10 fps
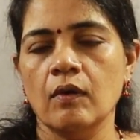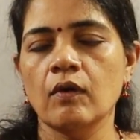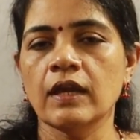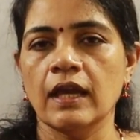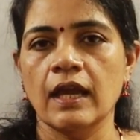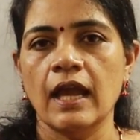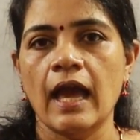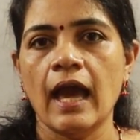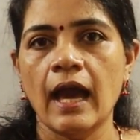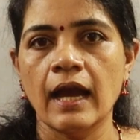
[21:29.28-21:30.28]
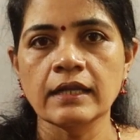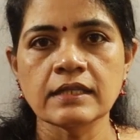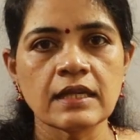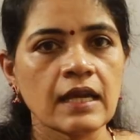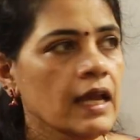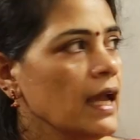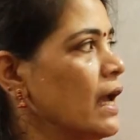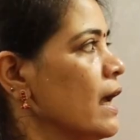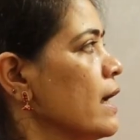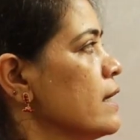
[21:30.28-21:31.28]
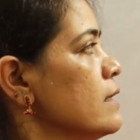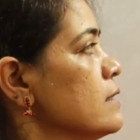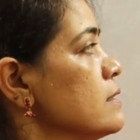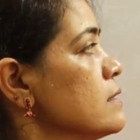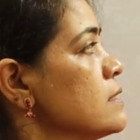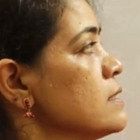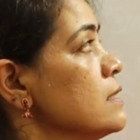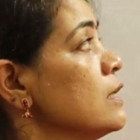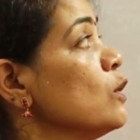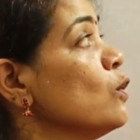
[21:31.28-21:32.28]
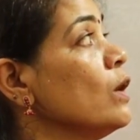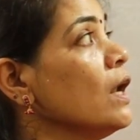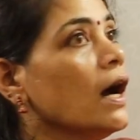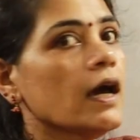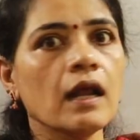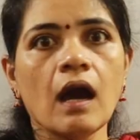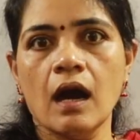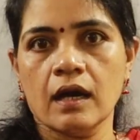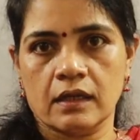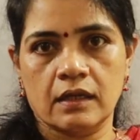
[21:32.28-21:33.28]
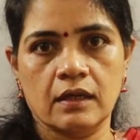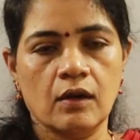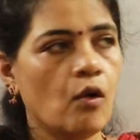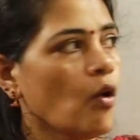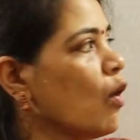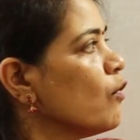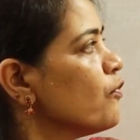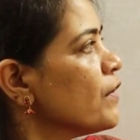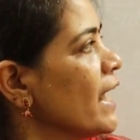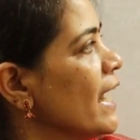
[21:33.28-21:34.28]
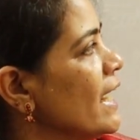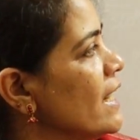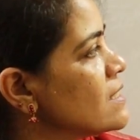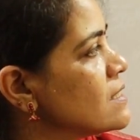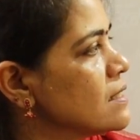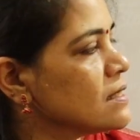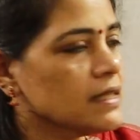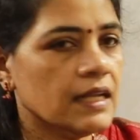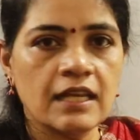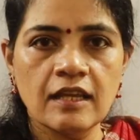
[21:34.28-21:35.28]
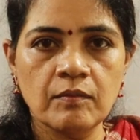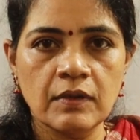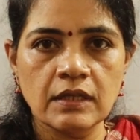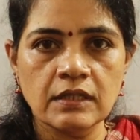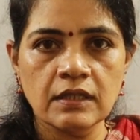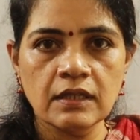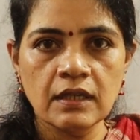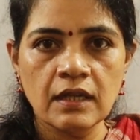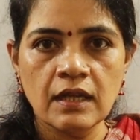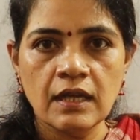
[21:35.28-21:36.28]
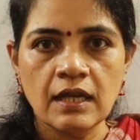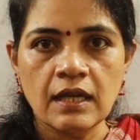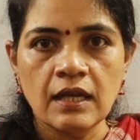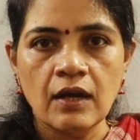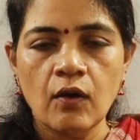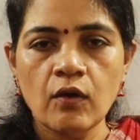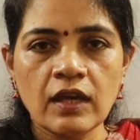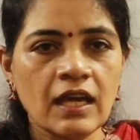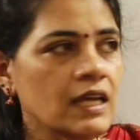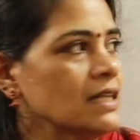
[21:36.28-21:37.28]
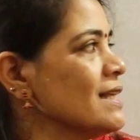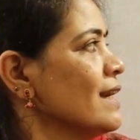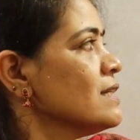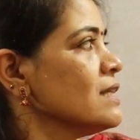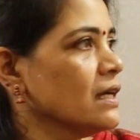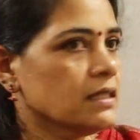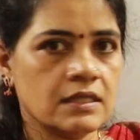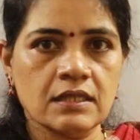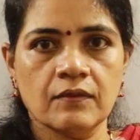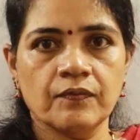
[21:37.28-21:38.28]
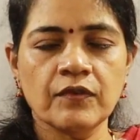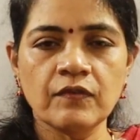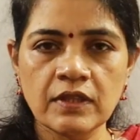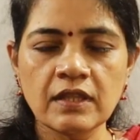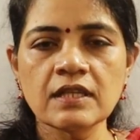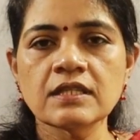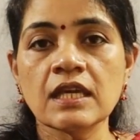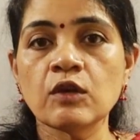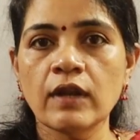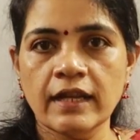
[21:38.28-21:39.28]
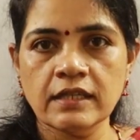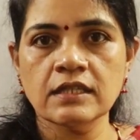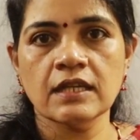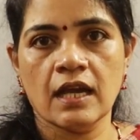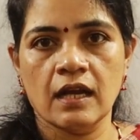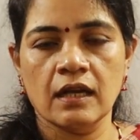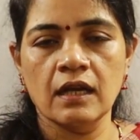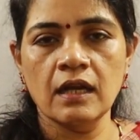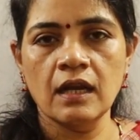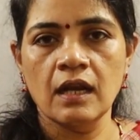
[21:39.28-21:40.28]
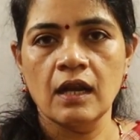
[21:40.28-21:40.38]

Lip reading: Okay, and a circular arc of radius 6 centimeter, okay, is attached with this equilateral triangle,